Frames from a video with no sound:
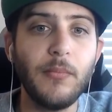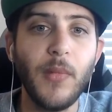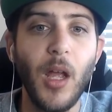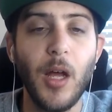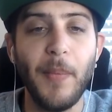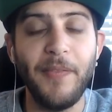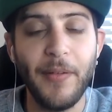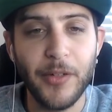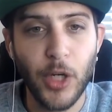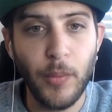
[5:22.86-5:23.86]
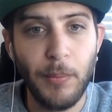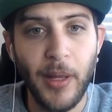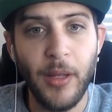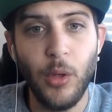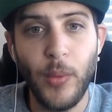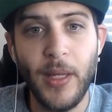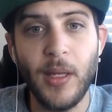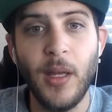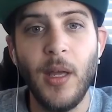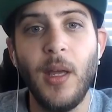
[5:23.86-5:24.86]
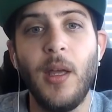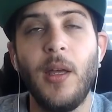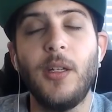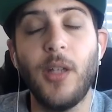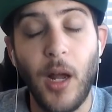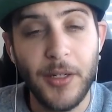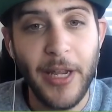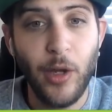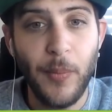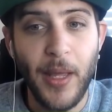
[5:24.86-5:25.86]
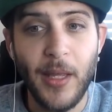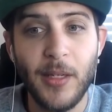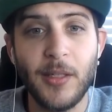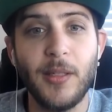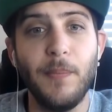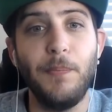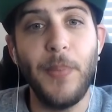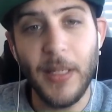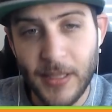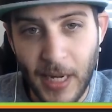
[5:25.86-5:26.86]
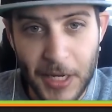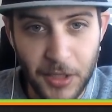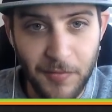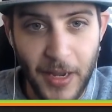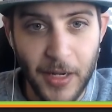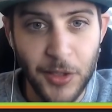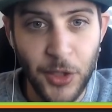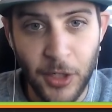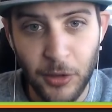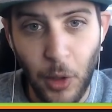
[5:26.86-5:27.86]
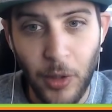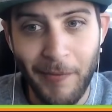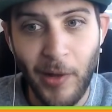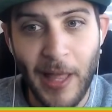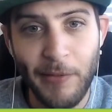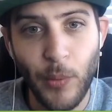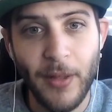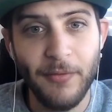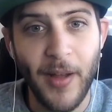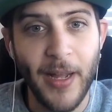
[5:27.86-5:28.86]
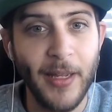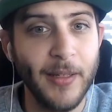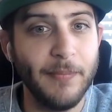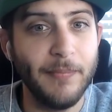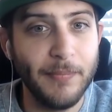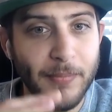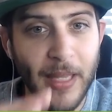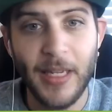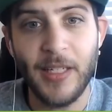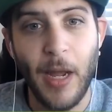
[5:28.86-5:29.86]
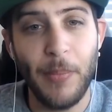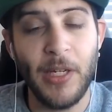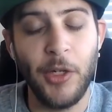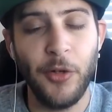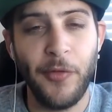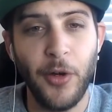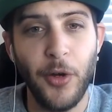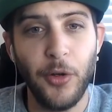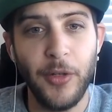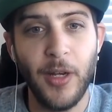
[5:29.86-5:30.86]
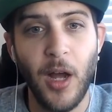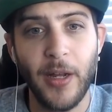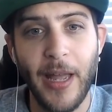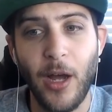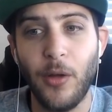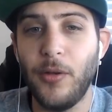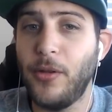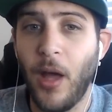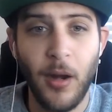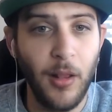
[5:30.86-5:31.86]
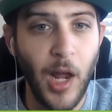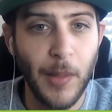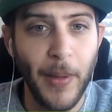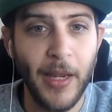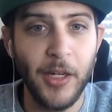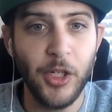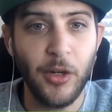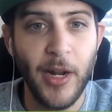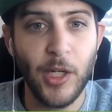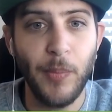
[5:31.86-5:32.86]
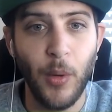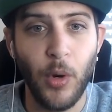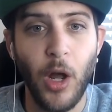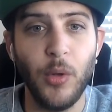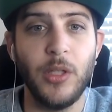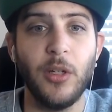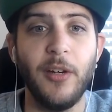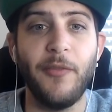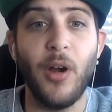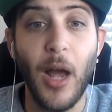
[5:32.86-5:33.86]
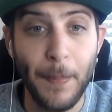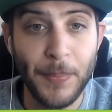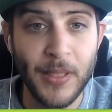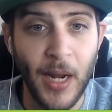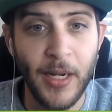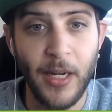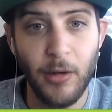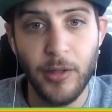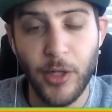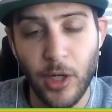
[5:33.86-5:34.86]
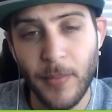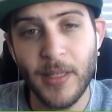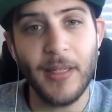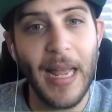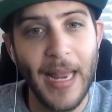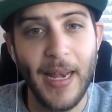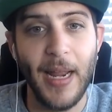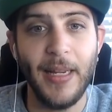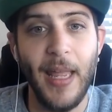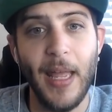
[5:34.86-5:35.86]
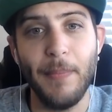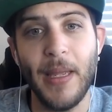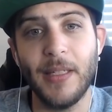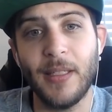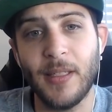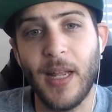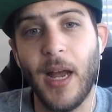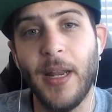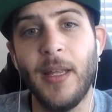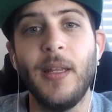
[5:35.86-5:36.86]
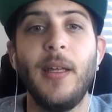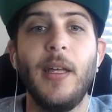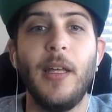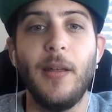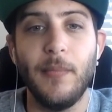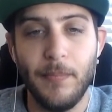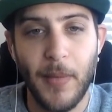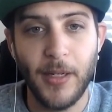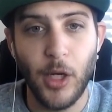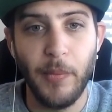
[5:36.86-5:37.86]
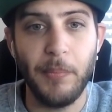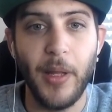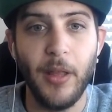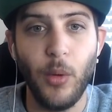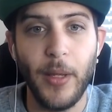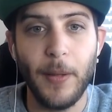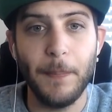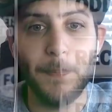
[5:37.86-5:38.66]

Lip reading: my favorite tournament play of the week, Dontale Mays, big size advantage in a low-level heavyweight fight. Think he's got potential for an early knockout. Not a lock by any stretch, but we're always looking for upside here in tournaments at 9K. Mays has got it. My tournament play of the week.